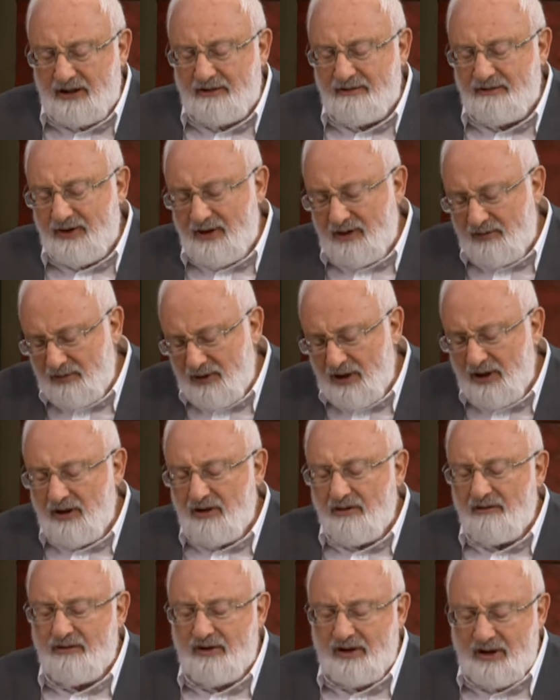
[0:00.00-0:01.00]
build
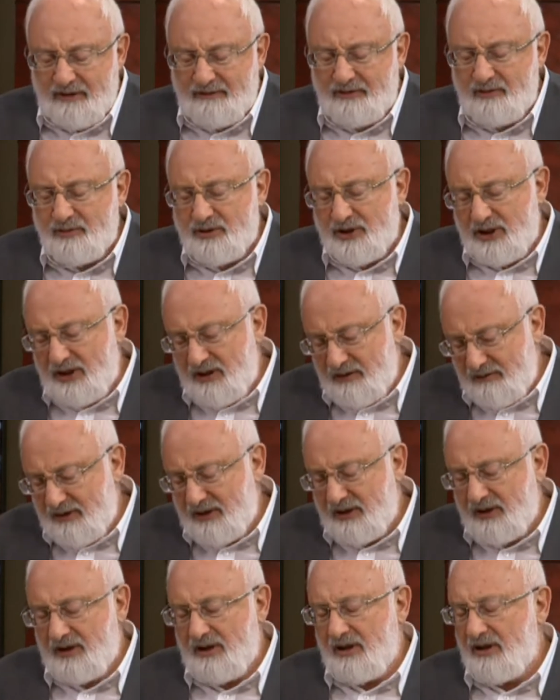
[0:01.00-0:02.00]
yourself in such a way from
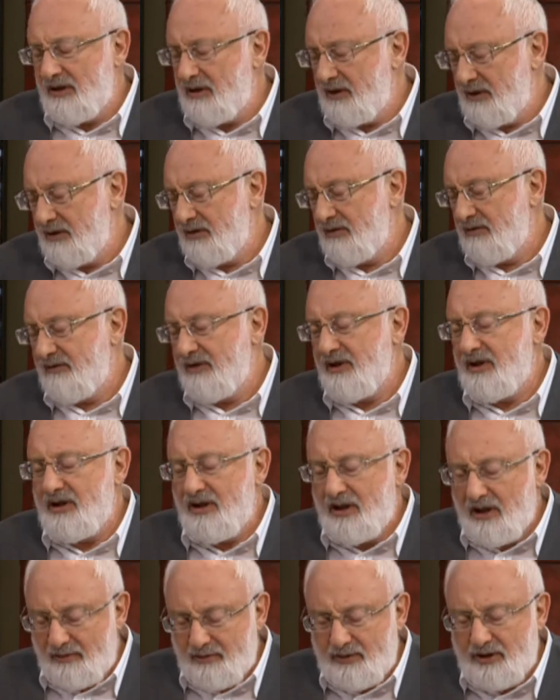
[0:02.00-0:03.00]
these two lines,
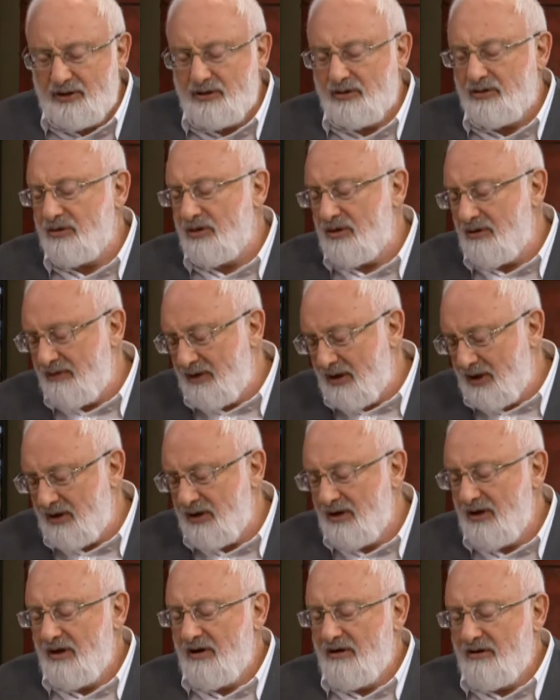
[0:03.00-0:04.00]
and the middle line,
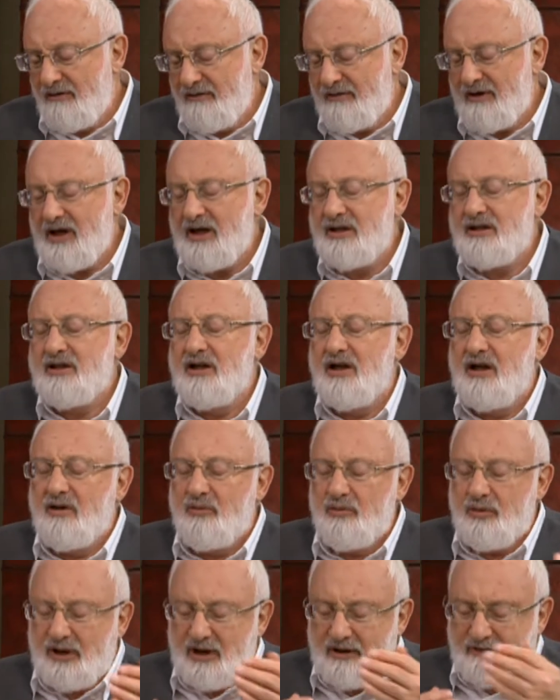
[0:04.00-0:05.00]
and so forth, and
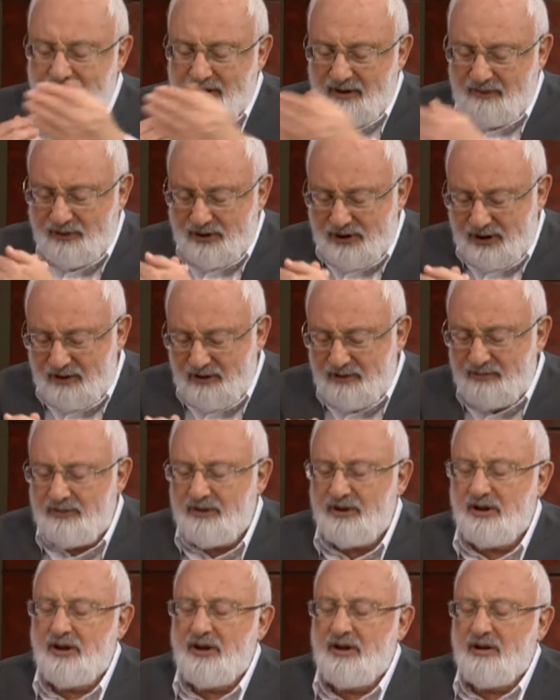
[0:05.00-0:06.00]
she too, the same
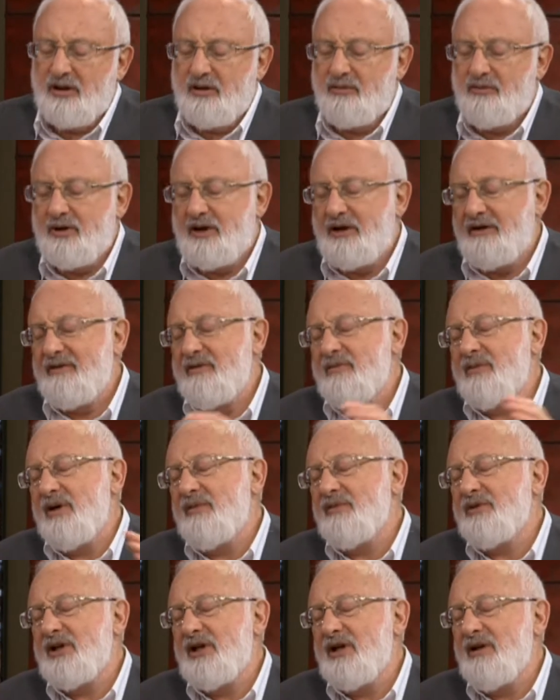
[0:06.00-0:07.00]
thing.
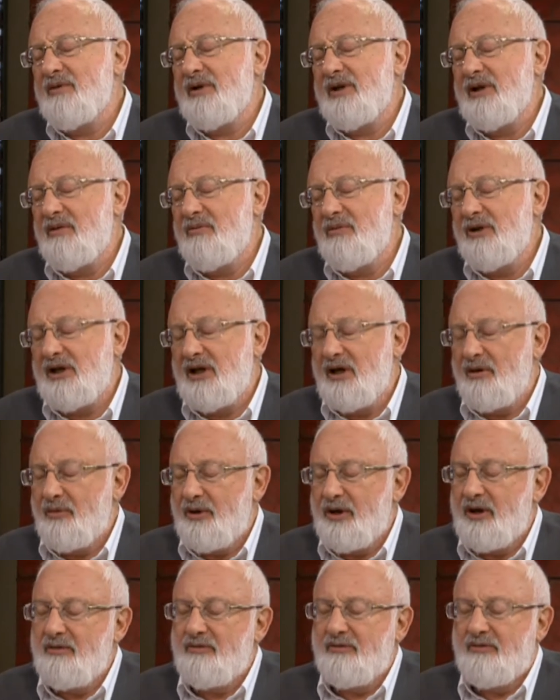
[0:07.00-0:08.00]
And then in the middle
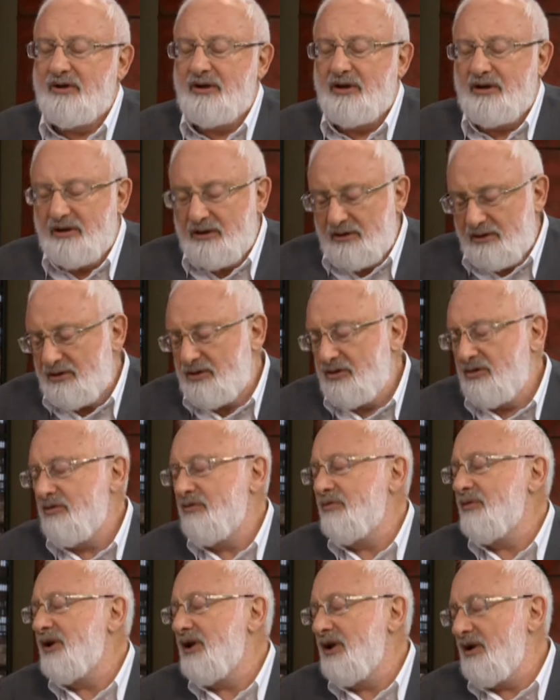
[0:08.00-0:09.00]
line,
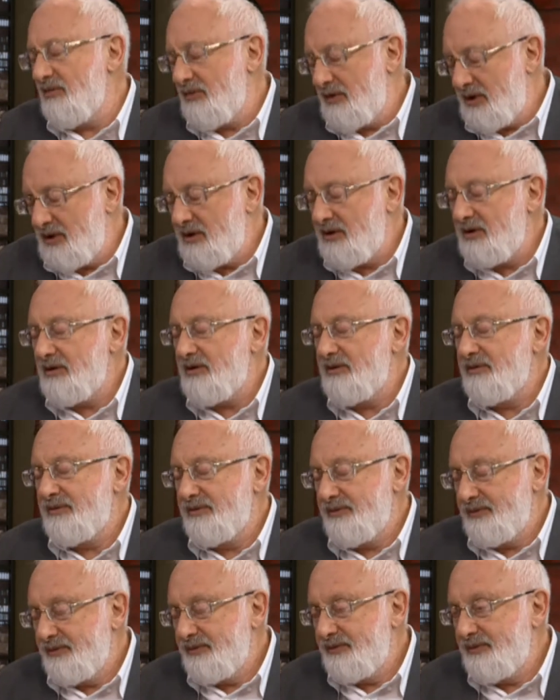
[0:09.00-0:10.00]

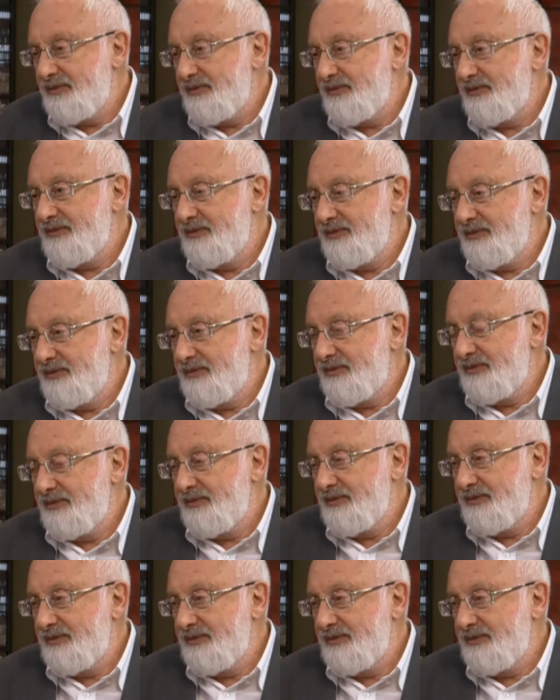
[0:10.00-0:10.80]
lines, you connect, and